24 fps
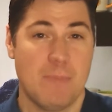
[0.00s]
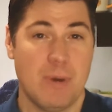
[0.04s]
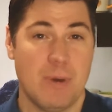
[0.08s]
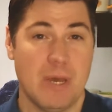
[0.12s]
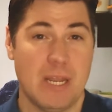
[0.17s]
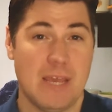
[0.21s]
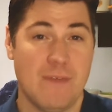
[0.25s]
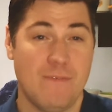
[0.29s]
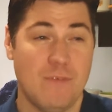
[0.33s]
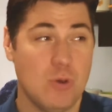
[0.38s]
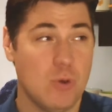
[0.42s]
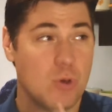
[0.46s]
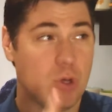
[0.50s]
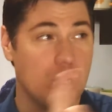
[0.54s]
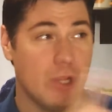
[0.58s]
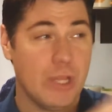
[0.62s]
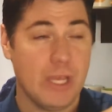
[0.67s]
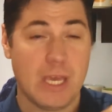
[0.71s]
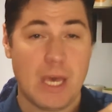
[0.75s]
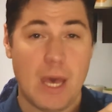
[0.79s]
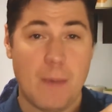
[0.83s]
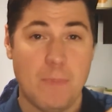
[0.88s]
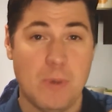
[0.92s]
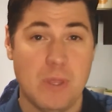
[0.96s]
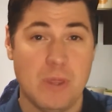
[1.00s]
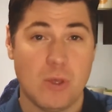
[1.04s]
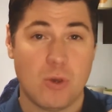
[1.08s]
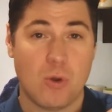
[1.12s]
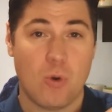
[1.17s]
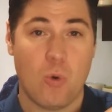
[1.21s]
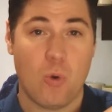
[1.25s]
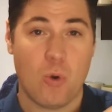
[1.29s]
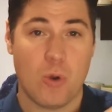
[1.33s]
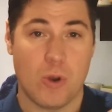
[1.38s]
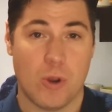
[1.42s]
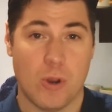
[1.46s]
But if you click up in the
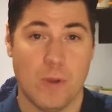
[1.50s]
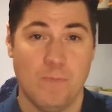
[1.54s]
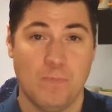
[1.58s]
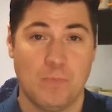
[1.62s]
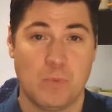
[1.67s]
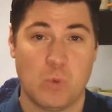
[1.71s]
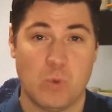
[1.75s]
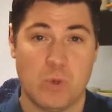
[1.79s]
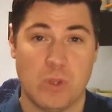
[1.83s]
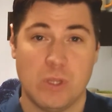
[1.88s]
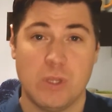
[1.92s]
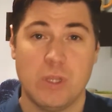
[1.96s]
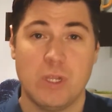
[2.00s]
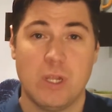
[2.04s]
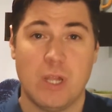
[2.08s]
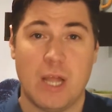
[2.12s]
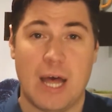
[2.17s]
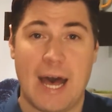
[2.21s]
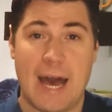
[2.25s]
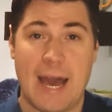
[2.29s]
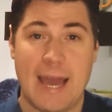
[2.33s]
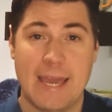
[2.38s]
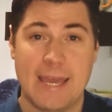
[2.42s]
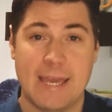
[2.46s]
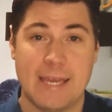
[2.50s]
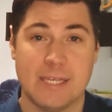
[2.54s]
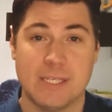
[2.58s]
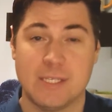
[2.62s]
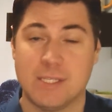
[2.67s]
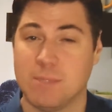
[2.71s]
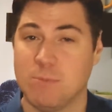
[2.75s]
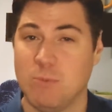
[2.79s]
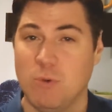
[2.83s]
corner where the little eye is,